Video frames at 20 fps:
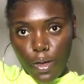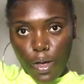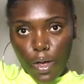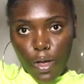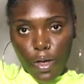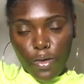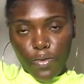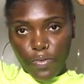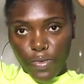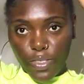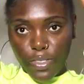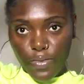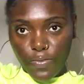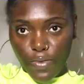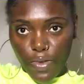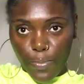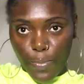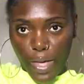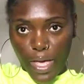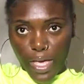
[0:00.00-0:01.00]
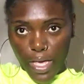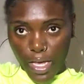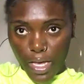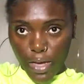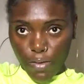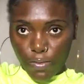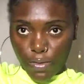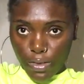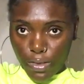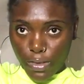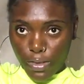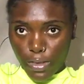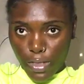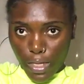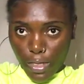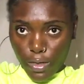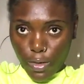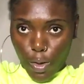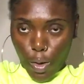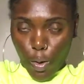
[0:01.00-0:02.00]
Oh, first of all, my hair was in
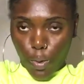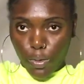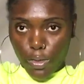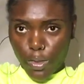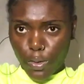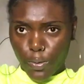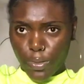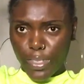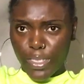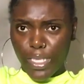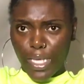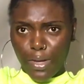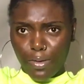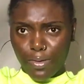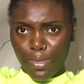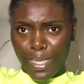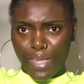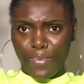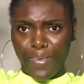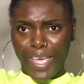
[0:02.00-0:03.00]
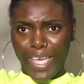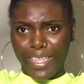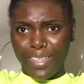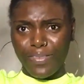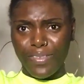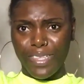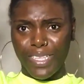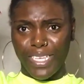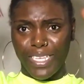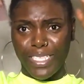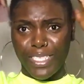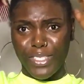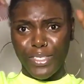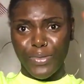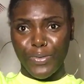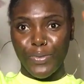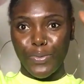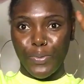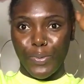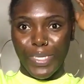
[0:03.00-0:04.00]
like an old twist out. I've had it for like
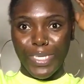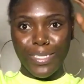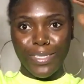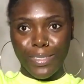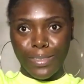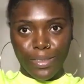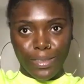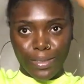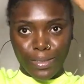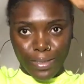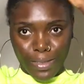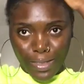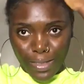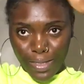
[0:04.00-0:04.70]
2 weeks,